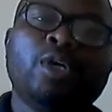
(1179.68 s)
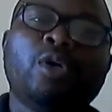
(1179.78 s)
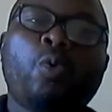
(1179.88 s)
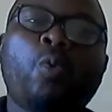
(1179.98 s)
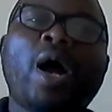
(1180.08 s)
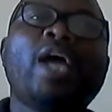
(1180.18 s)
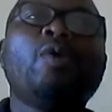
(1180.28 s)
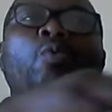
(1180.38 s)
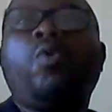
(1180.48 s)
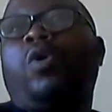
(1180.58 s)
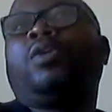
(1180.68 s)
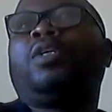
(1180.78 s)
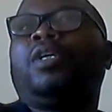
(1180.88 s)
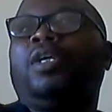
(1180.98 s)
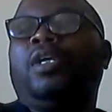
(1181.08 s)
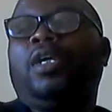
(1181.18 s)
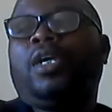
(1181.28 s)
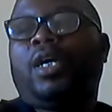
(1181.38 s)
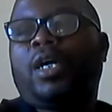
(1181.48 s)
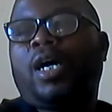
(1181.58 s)
why one
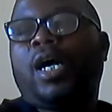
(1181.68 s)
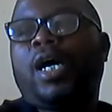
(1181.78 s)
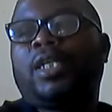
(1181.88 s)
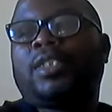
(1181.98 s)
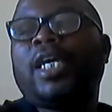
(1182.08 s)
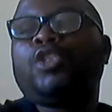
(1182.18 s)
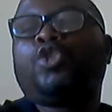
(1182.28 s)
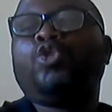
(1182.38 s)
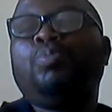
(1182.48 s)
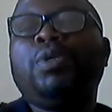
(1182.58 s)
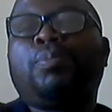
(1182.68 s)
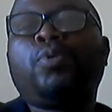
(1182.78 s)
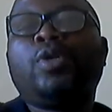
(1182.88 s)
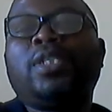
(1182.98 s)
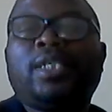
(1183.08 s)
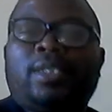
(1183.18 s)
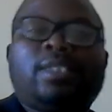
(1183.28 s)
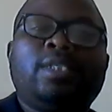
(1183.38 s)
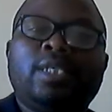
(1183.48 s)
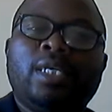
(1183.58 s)
tend to be progressing
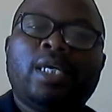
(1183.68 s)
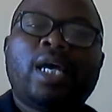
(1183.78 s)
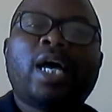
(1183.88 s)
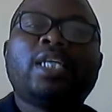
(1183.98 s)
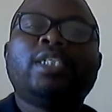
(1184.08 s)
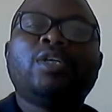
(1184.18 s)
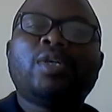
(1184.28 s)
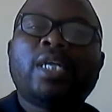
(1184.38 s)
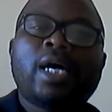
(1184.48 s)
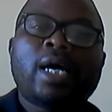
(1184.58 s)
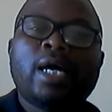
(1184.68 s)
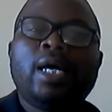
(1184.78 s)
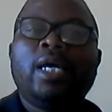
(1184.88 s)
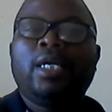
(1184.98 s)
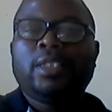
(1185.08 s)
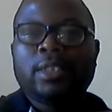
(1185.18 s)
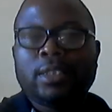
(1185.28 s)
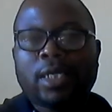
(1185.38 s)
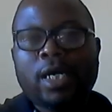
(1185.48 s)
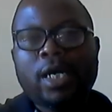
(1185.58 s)
and the other
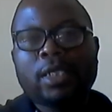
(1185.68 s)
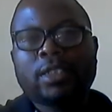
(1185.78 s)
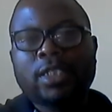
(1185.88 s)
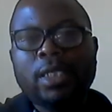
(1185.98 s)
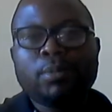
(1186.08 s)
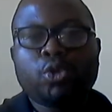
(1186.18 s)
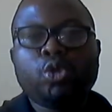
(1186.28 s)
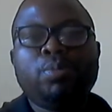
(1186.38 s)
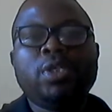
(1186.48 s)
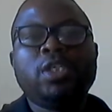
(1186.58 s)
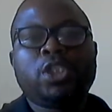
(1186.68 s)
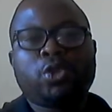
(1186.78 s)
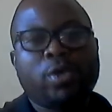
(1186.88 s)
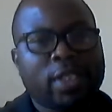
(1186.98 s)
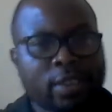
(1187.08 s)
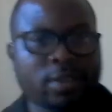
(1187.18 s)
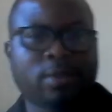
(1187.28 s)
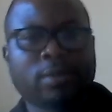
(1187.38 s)
seem to be retrogressing.